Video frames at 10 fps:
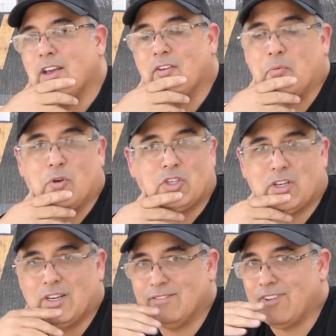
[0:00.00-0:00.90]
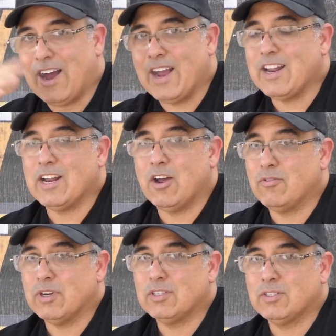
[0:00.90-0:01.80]
If you're pushing high
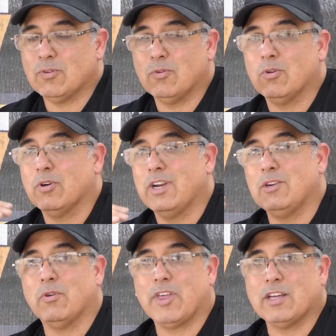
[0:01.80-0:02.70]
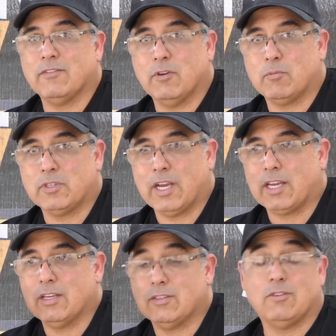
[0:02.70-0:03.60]
900s or into a thousand foot per
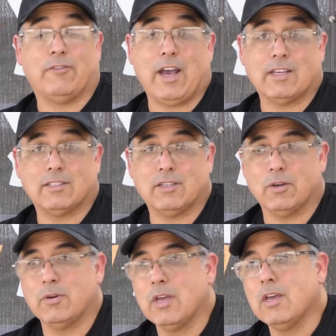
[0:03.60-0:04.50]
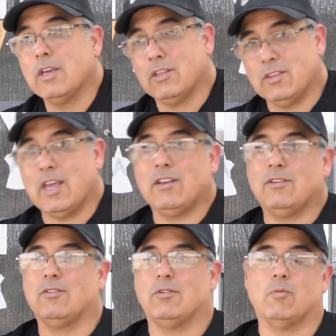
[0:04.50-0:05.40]
second, it's too fast. So
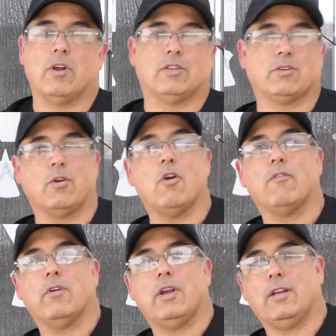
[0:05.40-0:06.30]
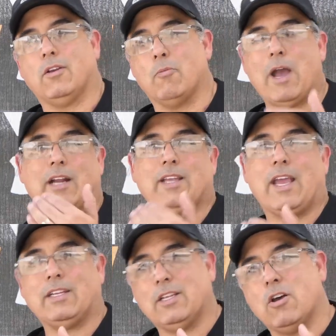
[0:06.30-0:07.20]
then you want to start over and go back to
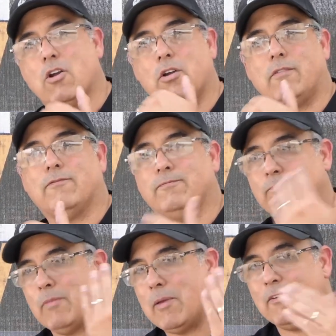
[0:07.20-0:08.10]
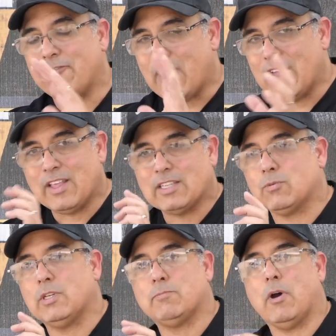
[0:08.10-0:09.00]
1800 and maybe find that
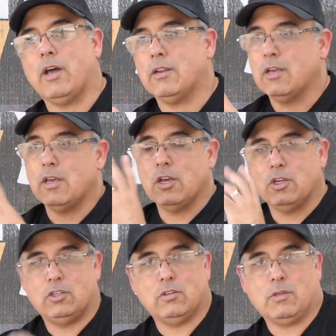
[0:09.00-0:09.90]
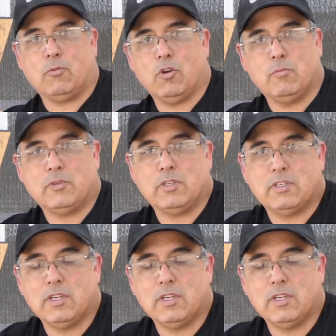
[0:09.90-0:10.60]
sweet spot shoot some groups and